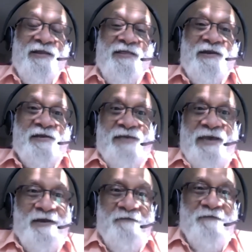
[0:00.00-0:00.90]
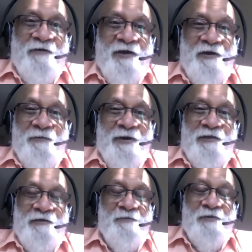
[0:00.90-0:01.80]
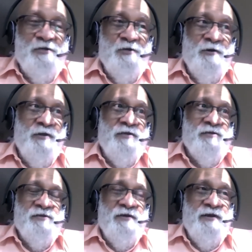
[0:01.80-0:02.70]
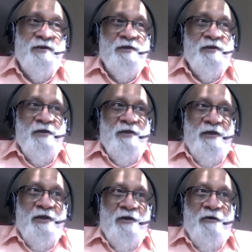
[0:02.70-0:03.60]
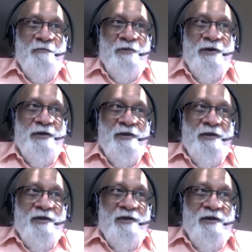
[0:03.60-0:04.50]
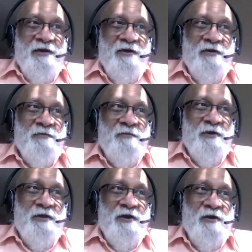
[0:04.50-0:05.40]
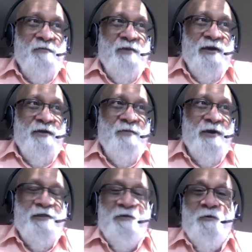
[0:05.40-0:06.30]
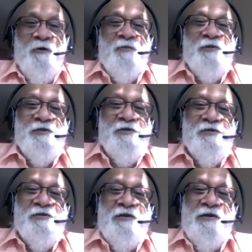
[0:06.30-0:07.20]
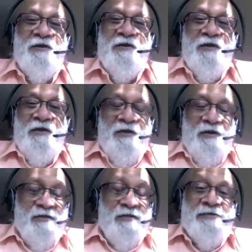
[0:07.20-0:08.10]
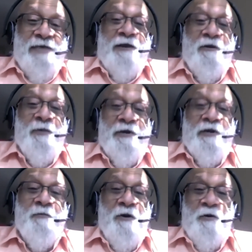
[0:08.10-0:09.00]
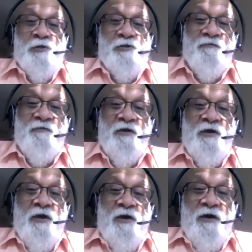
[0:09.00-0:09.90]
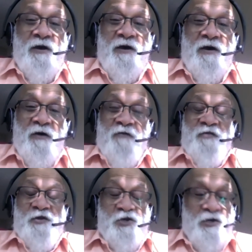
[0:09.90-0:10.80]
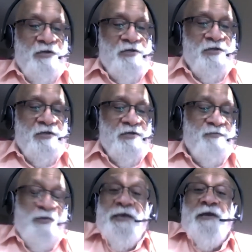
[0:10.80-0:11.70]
that sanctified by the mysteries and, you know, by the promises and the sacramental powers of the church is being